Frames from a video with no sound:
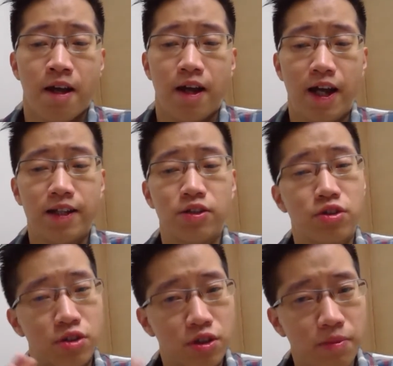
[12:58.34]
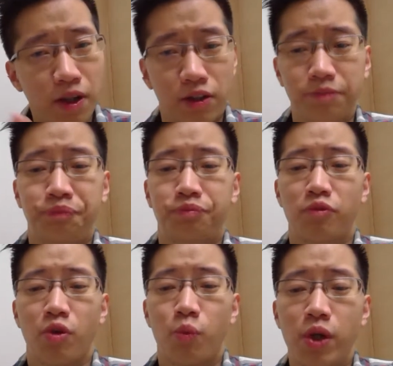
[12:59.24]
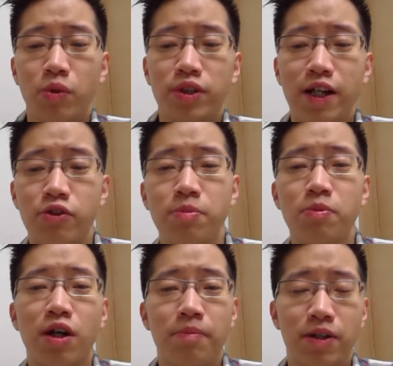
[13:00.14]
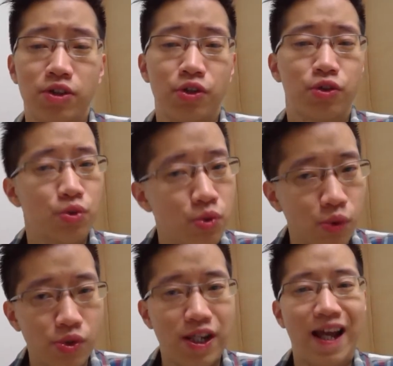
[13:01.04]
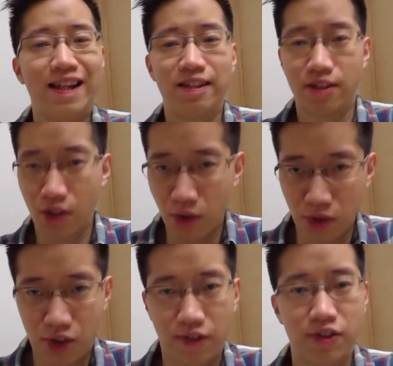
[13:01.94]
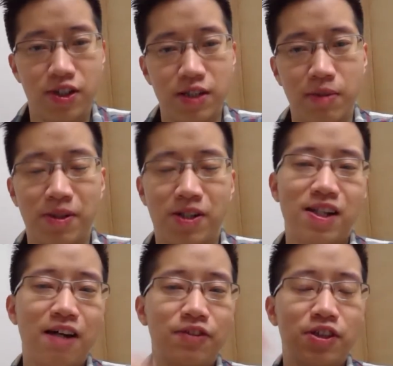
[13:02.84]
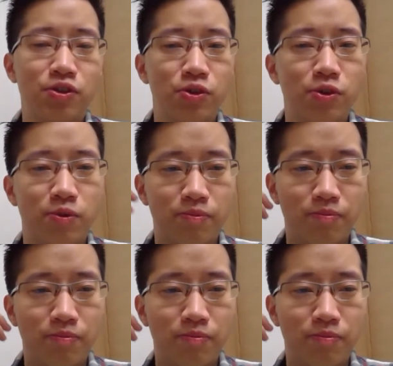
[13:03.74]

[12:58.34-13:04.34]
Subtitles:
And tomorrow we will tell you more about the do's and don'ts of the CV. Because after you